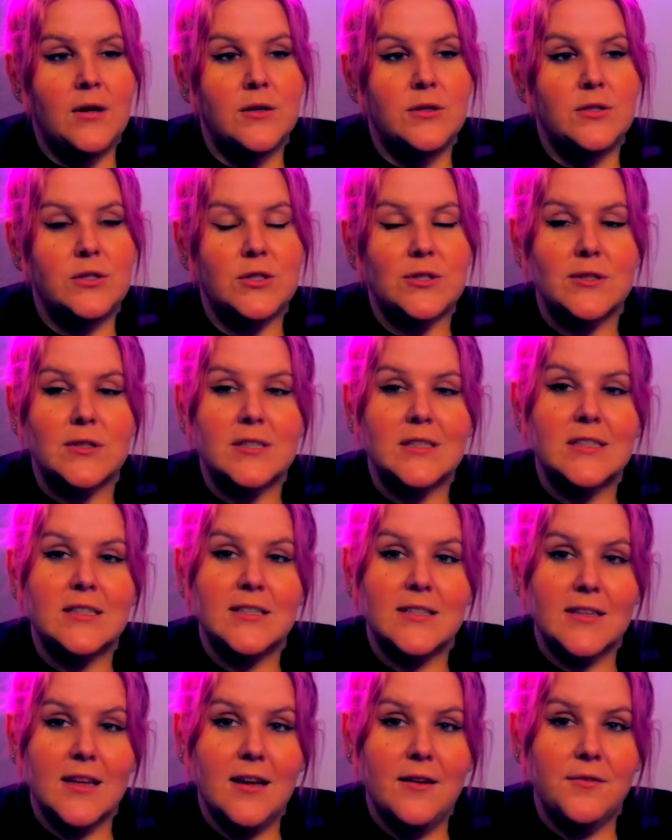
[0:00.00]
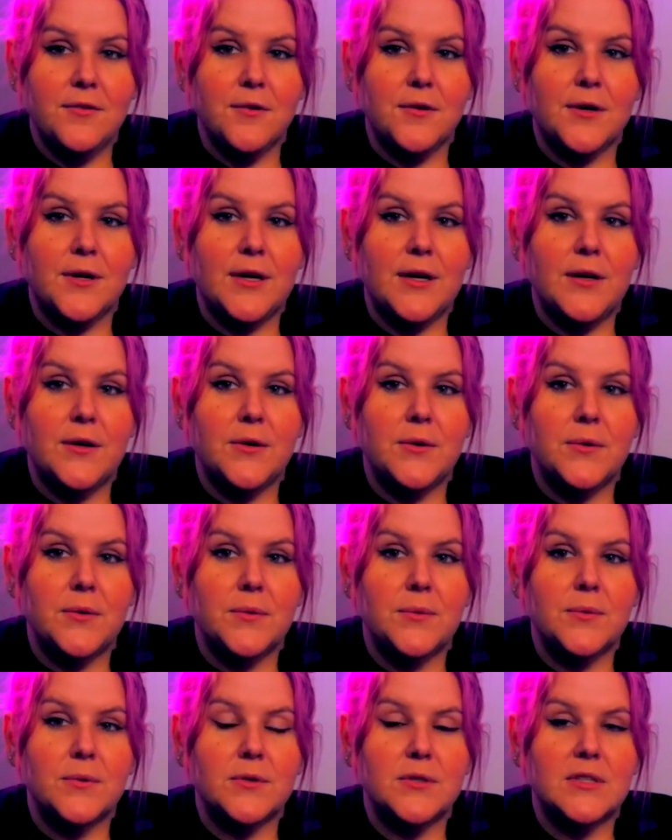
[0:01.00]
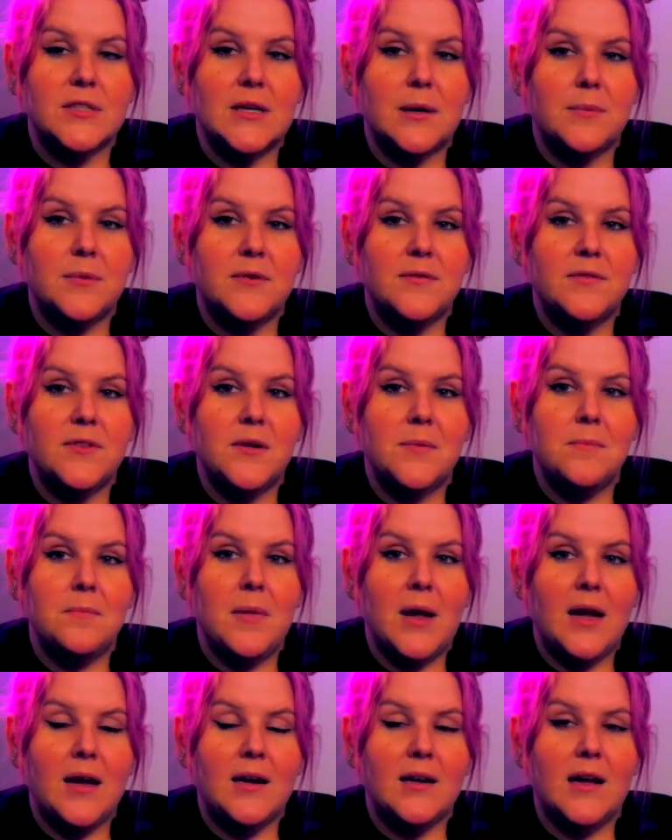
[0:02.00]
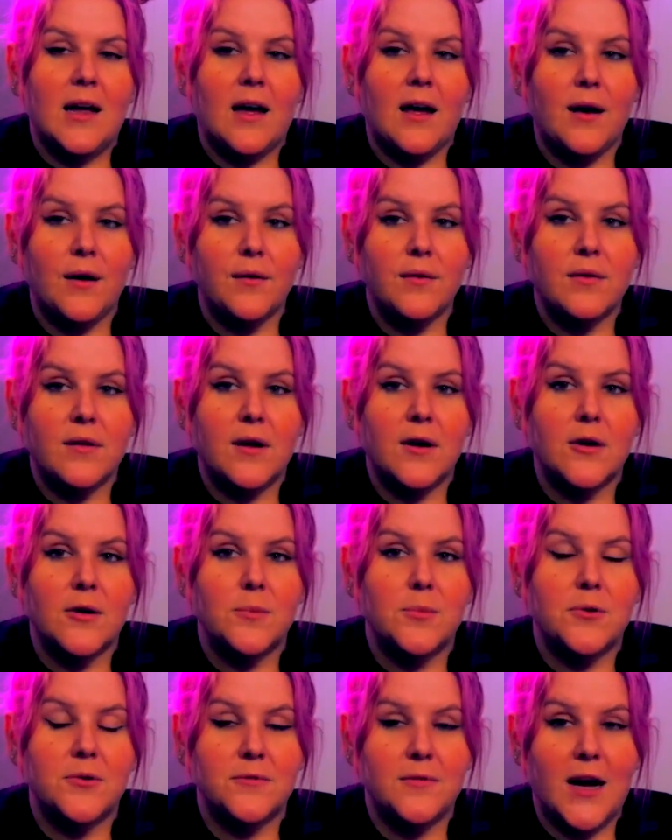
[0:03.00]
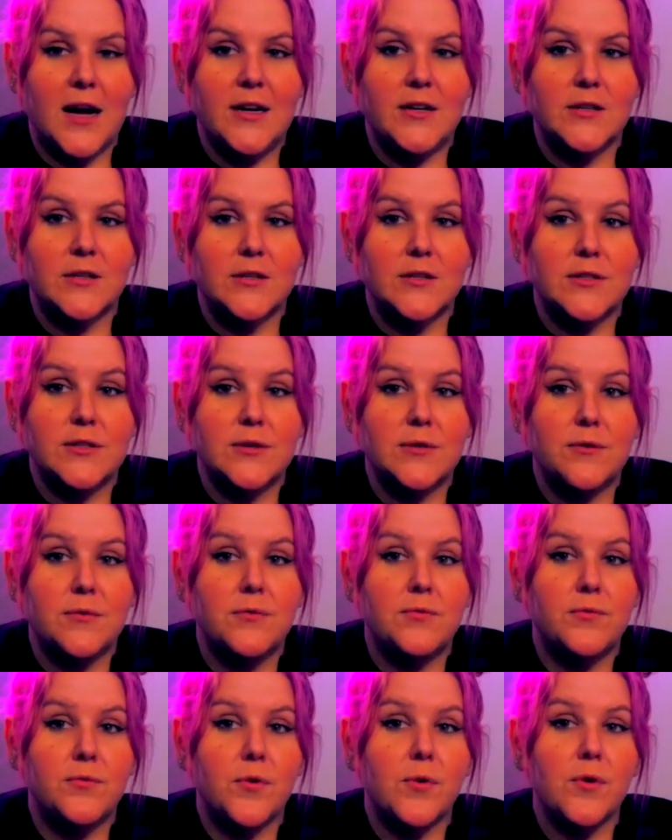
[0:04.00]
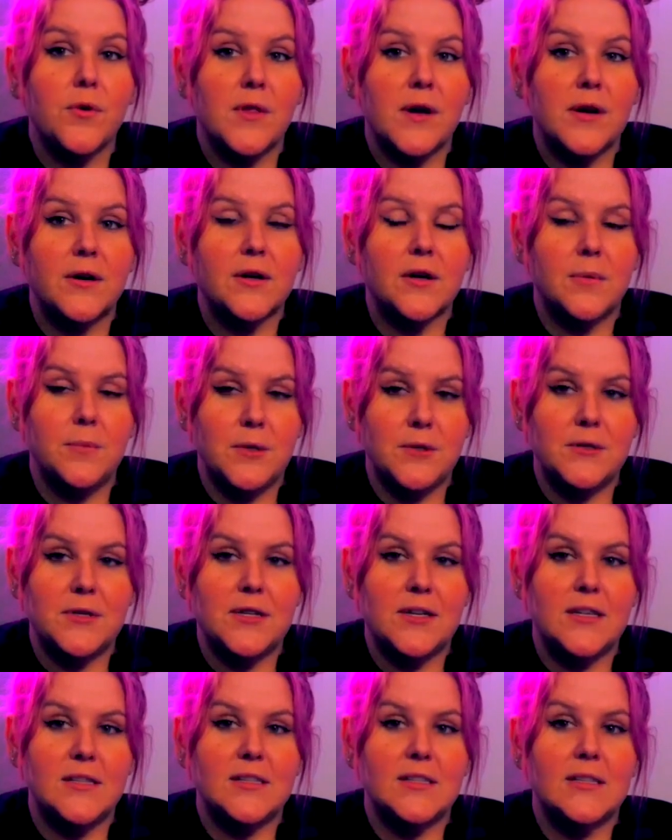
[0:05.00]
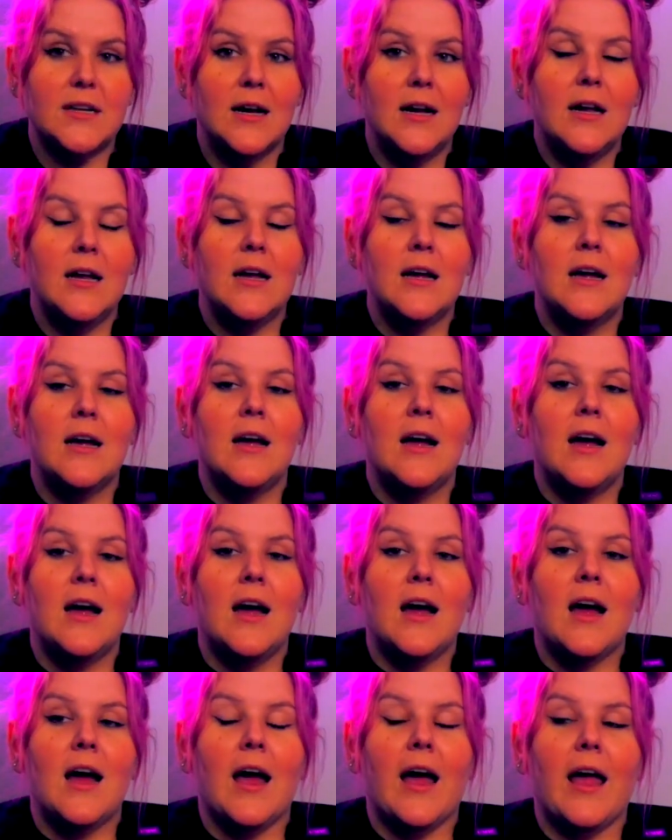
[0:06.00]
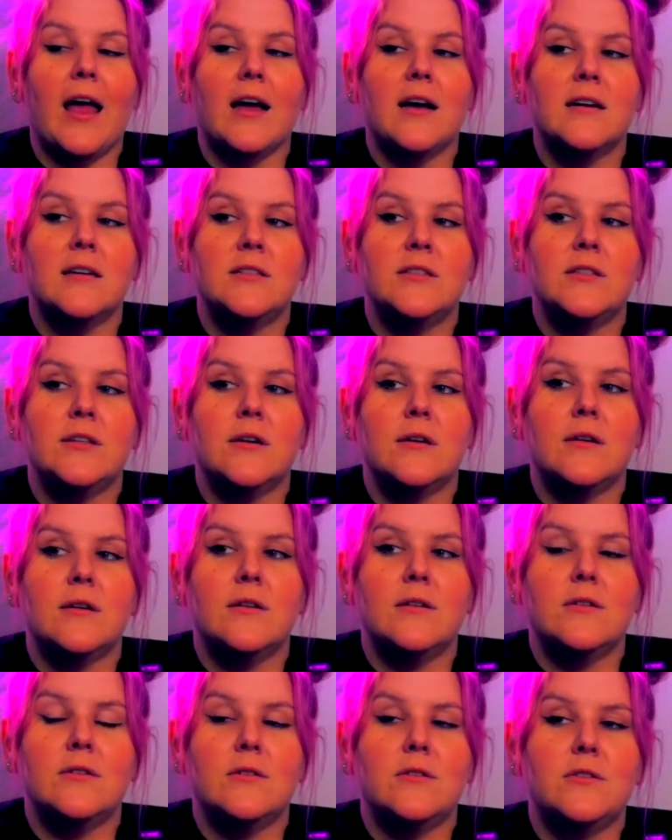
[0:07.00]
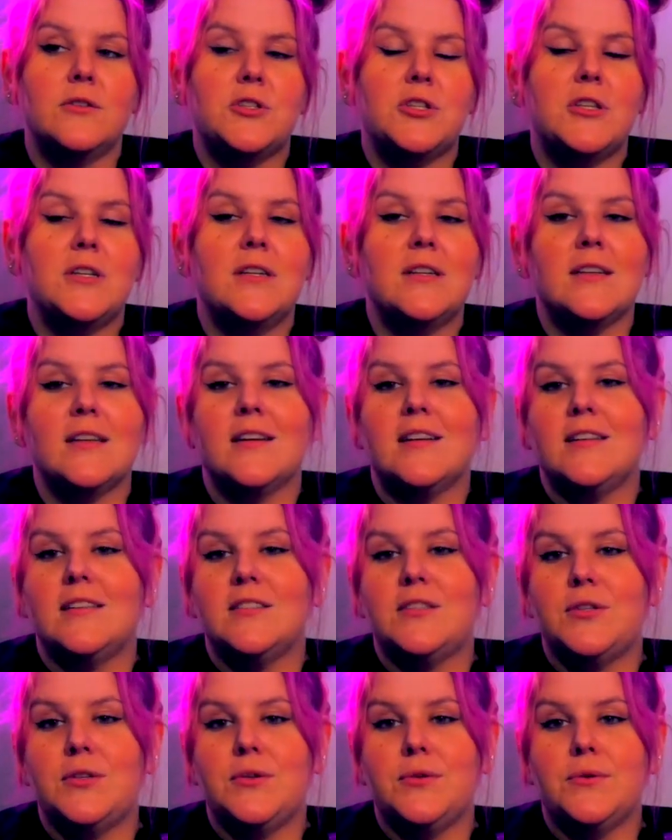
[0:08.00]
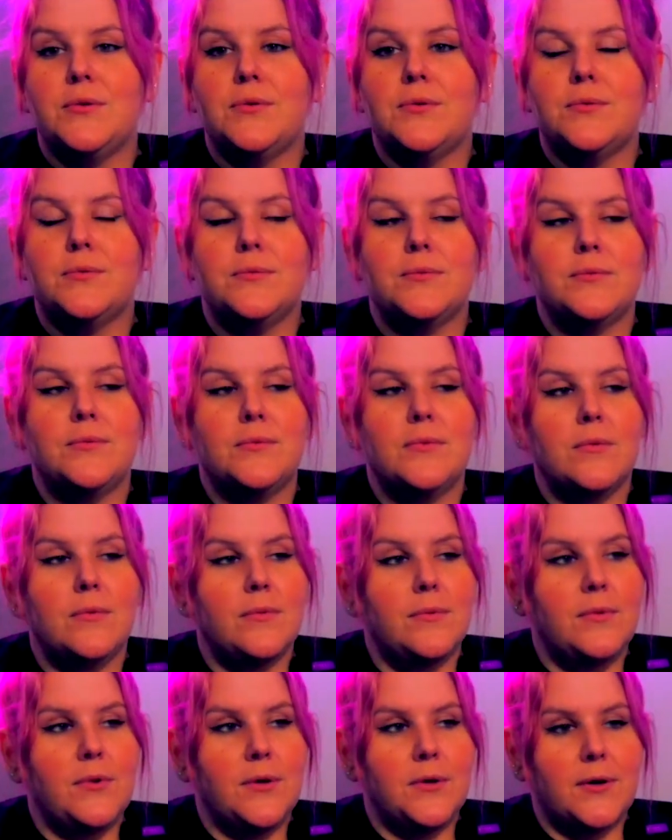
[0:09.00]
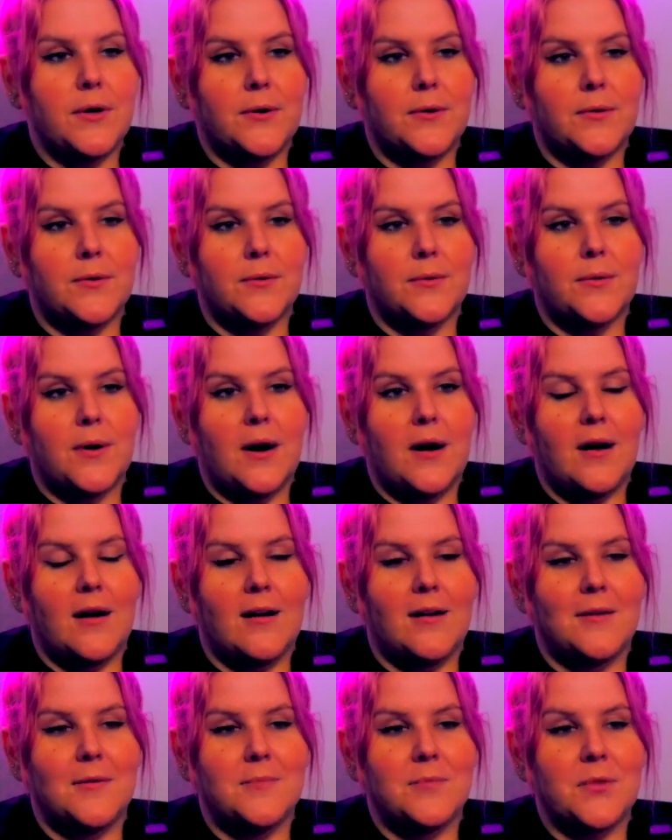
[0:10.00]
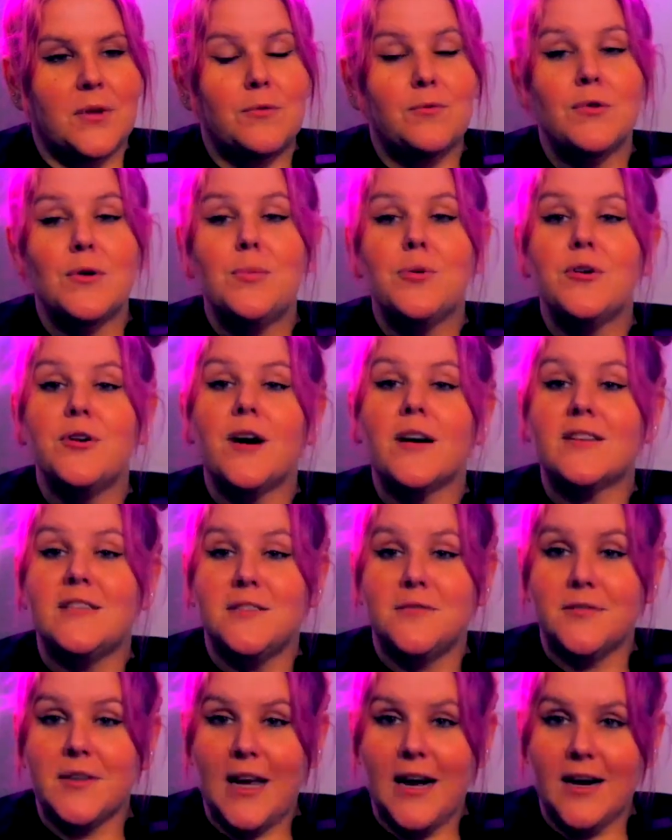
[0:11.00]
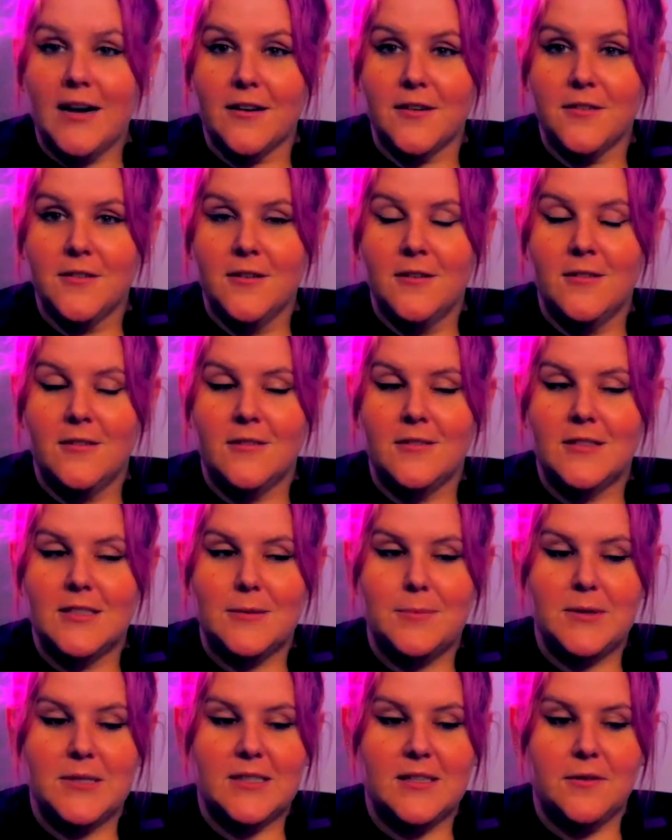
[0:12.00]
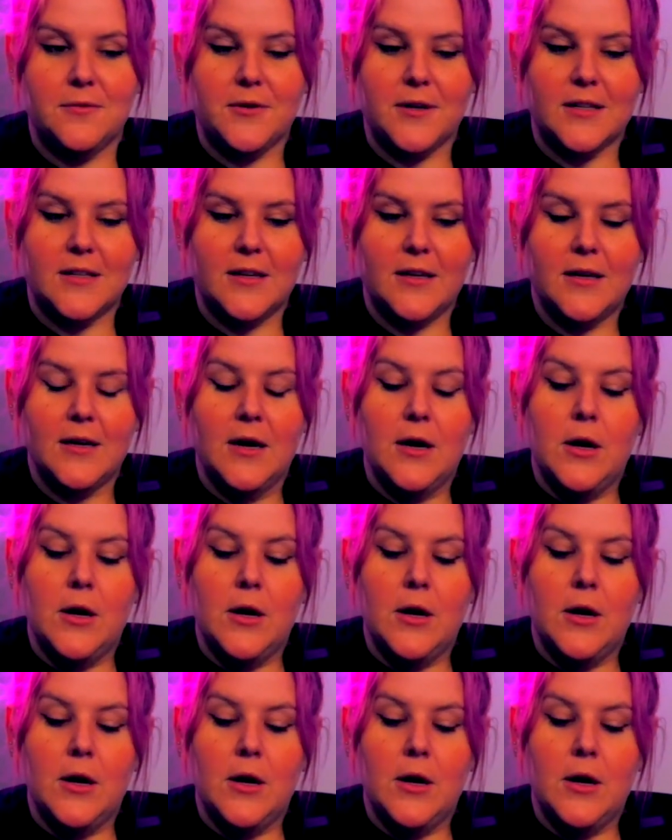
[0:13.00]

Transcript: during slavery were some of the main healthcare providers for their communities. And she didn't get into, you know, reproductive care specifically,